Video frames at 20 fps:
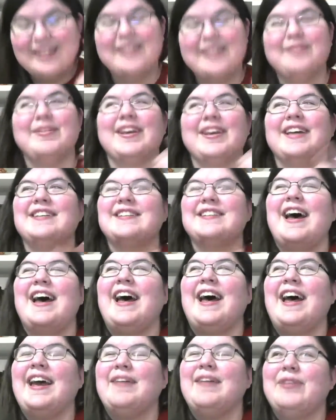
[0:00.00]
because
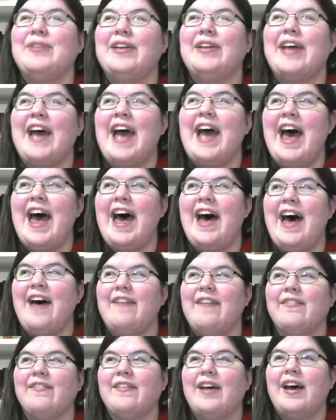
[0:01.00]
I
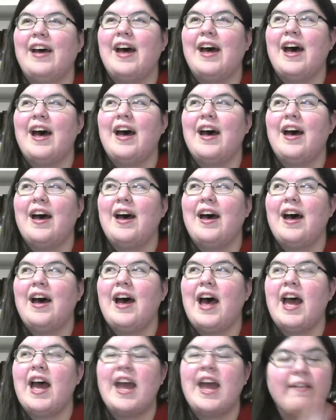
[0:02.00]
have
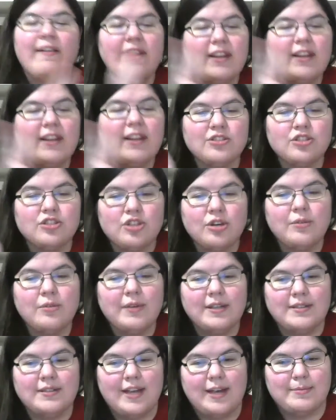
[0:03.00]
at least 2
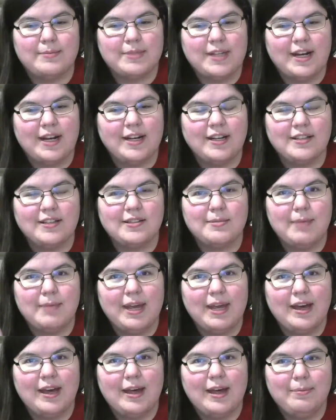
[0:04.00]
exams that I need to
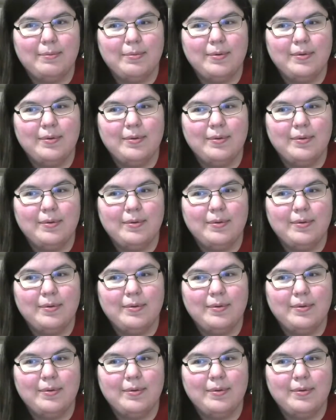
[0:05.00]
make up.